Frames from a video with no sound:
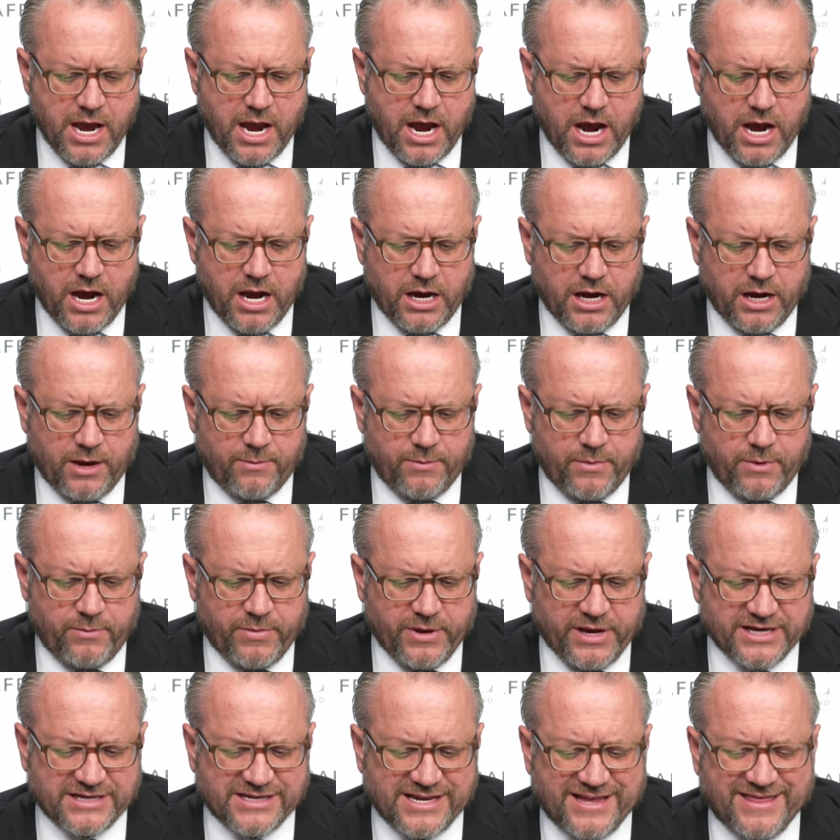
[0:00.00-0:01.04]
um,
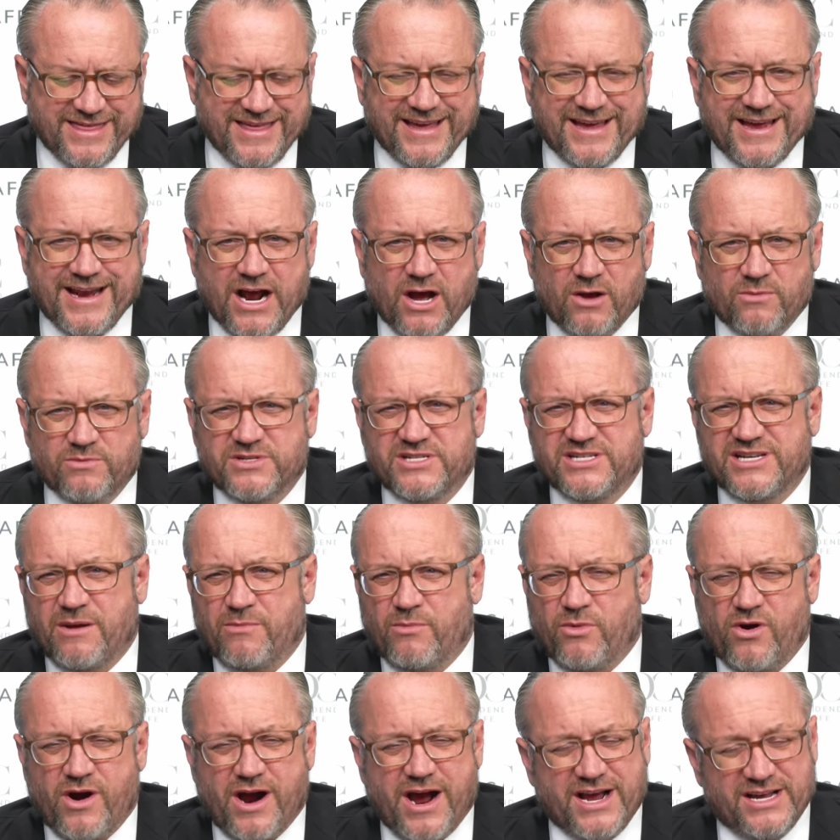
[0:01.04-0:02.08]
because I think it helps
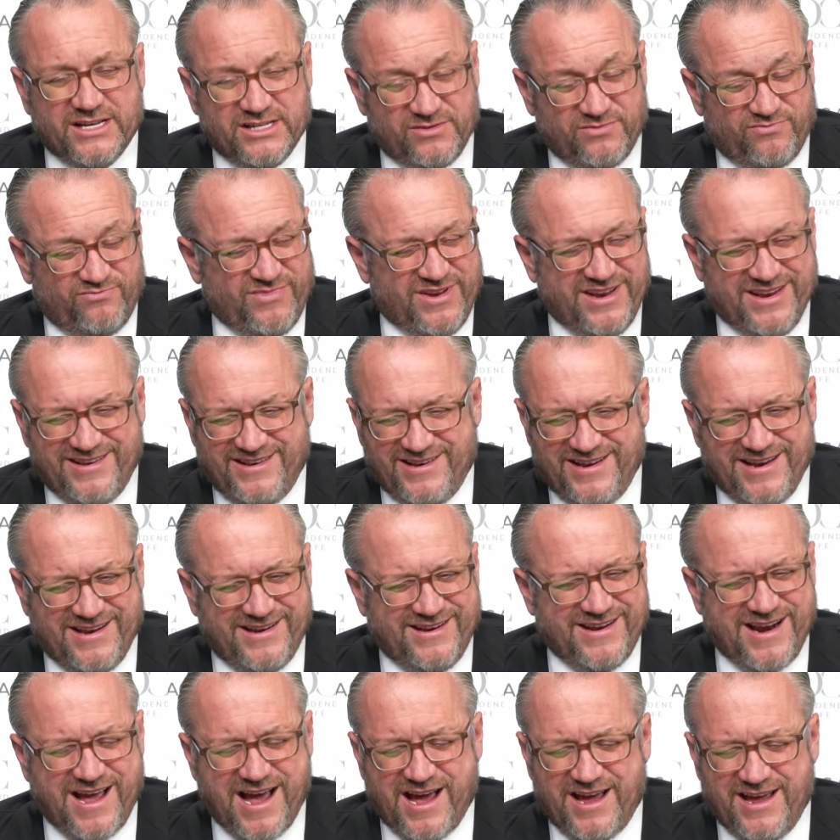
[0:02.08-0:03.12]
summarize in,
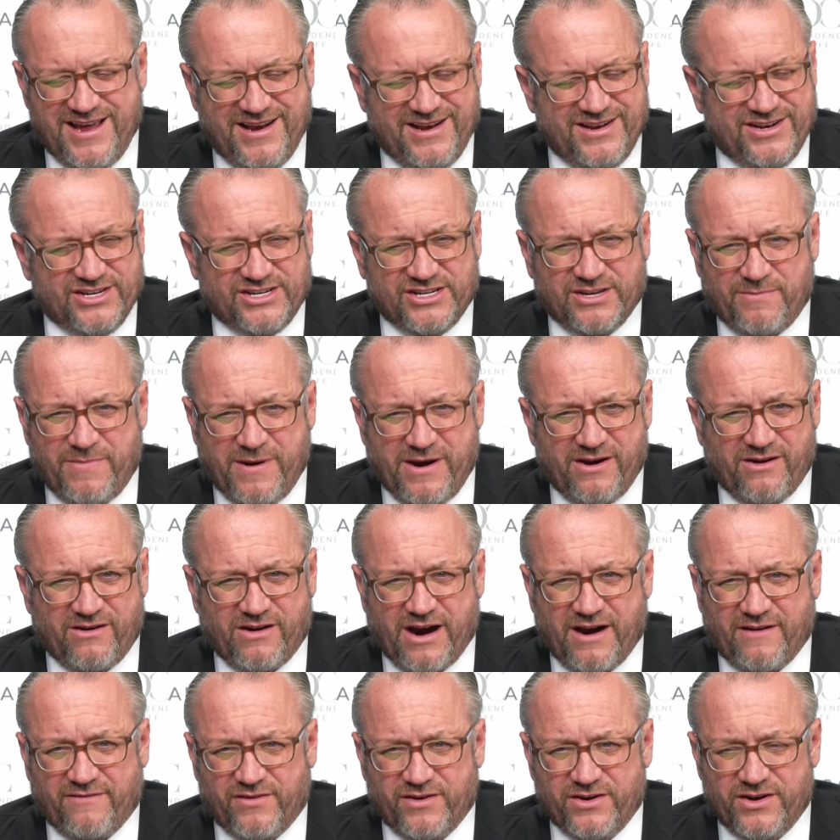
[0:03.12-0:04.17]
in not in just a
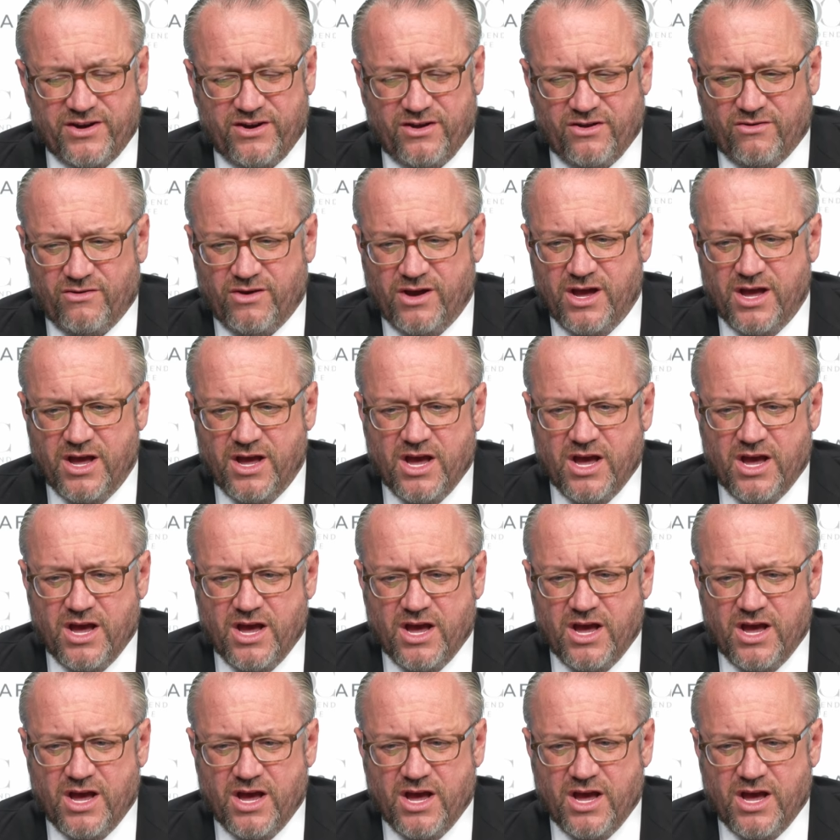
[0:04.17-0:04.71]
paragraph or two